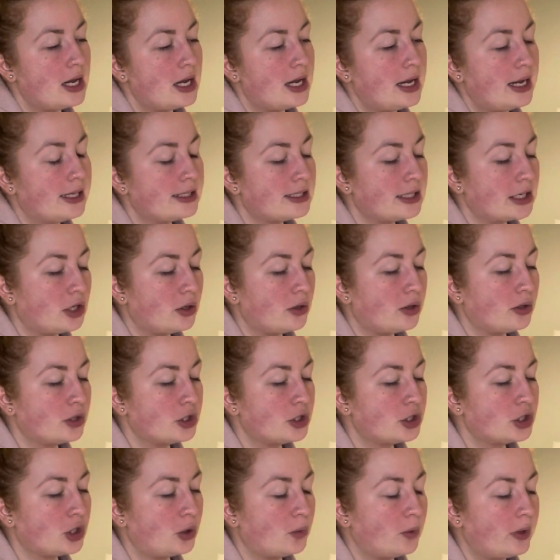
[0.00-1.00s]
It's like you're
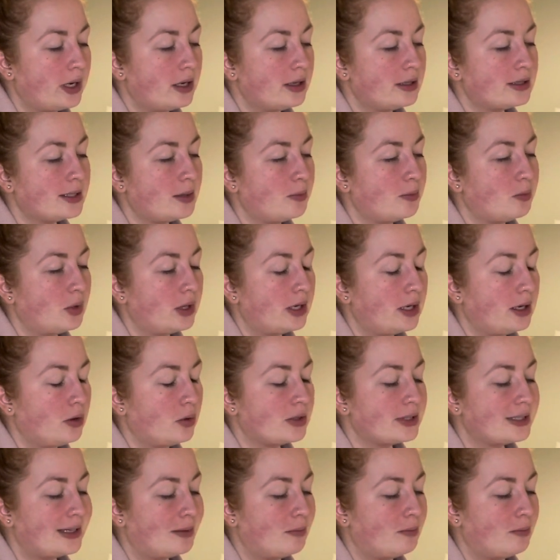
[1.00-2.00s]
showing someone or
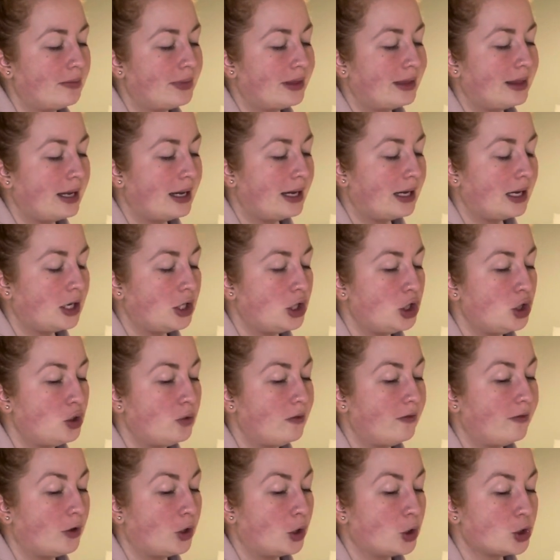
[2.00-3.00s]
something a
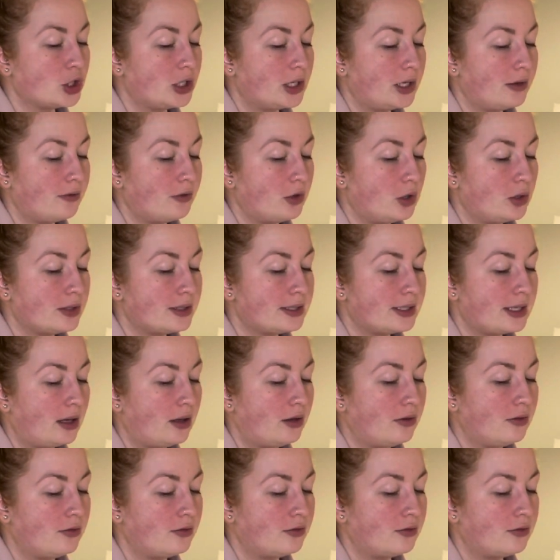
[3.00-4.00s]
new version of
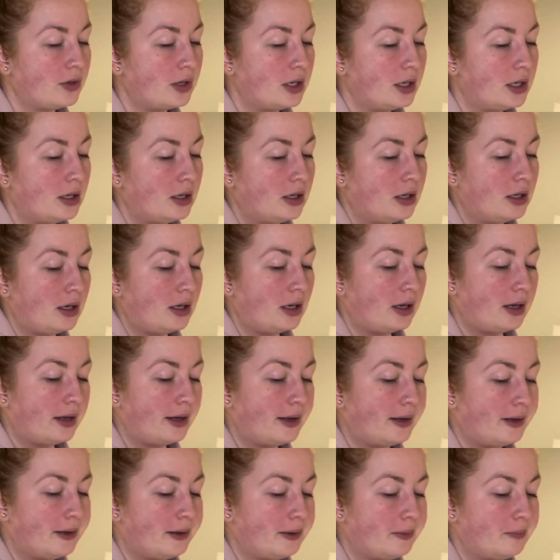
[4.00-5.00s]
yourself.
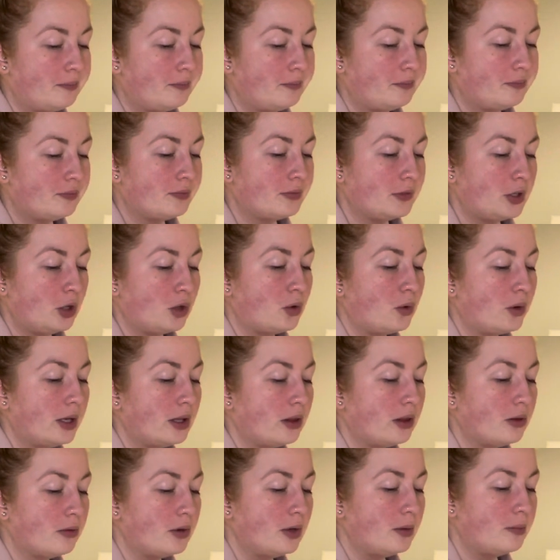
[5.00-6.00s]
You're
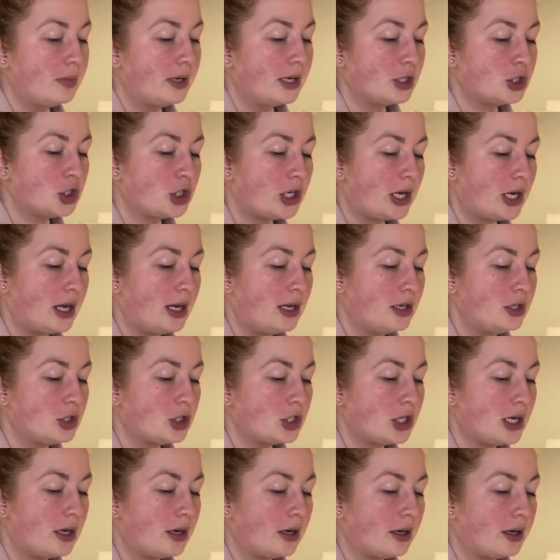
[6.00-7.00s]
going through a big change
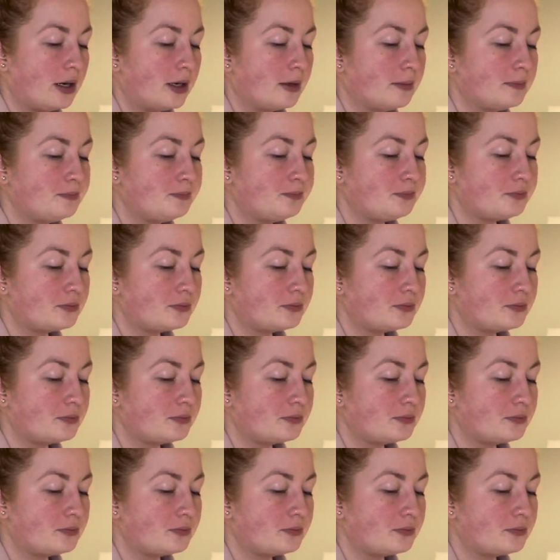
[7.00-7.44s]
here.